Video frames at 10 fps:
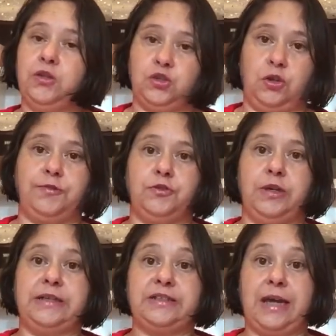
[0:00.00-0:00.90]
soft
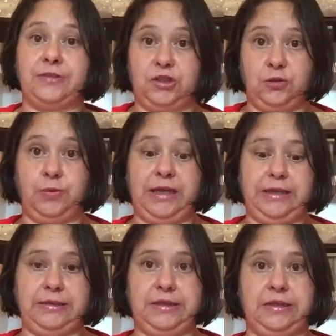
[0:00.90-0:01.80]
drinks and
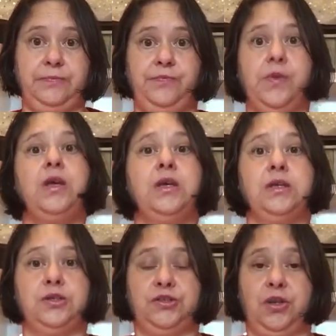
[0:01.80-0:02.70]
sweets.
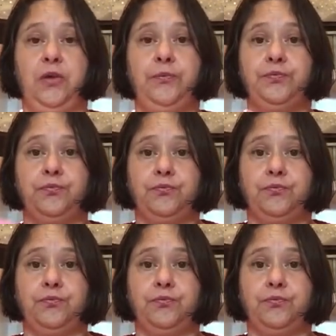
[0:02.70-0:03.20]
So